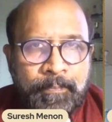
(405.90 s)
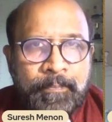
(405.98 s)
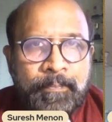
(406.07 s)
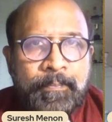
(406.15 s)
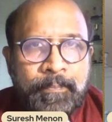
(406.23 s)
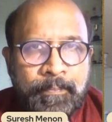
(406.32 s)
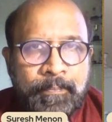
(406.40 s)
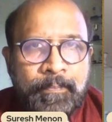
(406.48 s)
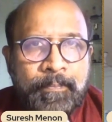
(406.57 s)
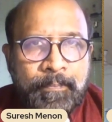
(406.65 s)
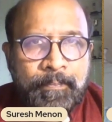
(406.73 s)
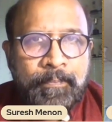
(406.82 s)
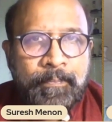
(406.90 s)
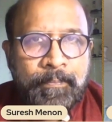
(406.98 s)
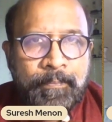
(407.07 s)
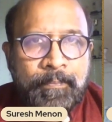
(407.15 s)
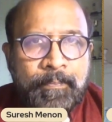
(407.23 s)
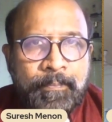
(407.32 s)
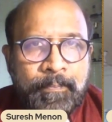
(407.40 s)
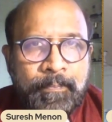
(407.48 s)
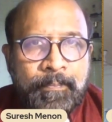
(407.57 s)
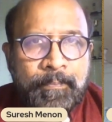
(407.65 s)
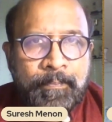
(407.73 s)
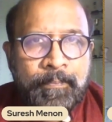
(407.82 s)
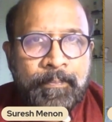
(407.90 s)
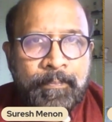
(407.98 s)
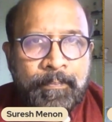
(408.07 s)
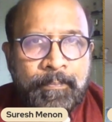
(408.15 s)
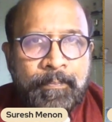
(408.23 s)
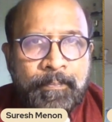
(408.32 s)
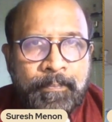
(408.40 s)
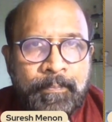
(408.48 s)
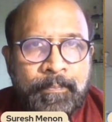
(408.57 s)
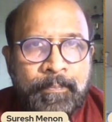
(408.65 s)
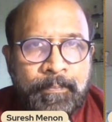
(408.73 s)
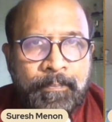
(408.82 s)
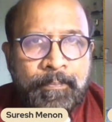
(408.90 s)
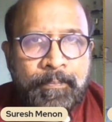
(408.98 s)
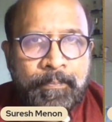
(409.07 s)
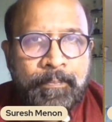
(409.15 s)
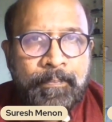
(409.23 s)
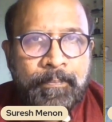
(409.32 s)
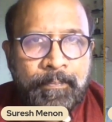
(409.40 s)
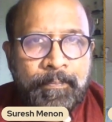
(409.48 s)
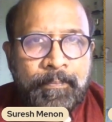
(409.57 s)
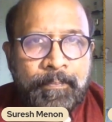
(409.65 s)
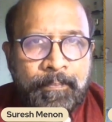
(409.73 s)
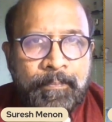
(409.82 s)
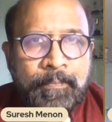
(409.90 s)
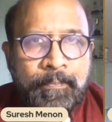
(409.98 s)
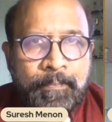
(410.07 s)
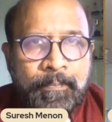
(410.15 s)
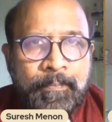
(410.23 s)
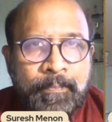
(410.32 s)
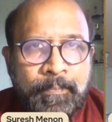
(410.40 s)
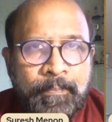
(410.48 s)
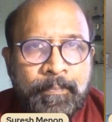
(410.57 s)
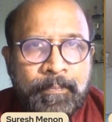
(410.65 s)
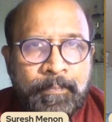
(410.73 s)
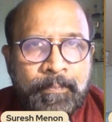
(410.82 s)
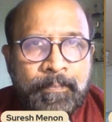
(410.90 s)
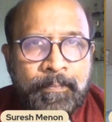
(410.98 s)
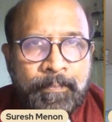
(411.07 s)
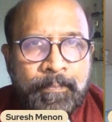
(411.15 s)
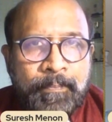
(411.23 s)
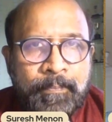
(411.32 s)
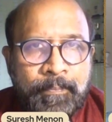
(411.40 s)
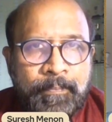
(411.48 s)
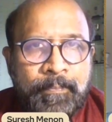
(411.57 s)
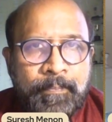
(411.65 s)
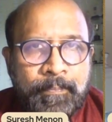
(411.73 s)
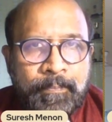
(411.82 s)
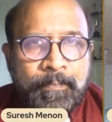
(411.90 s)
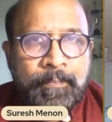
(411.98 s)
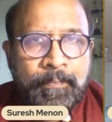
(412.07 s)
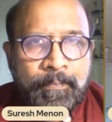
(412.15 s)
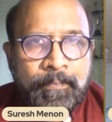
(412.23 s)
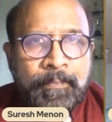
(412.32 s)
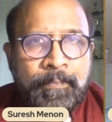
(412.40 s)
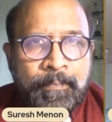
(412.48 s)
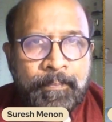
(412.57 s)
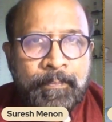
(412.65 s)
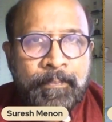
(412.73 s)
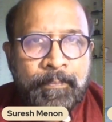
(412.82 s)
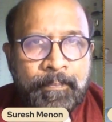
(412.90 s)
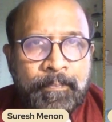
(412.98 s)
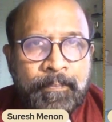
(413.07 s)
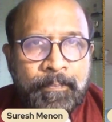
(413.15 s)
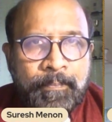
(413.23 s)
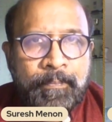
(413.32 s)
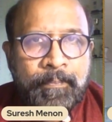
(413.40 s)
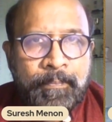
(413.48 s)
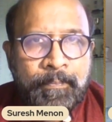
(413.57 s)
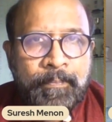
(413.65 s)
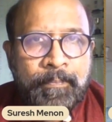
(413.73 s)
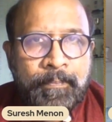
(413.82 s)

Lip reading: [no speech]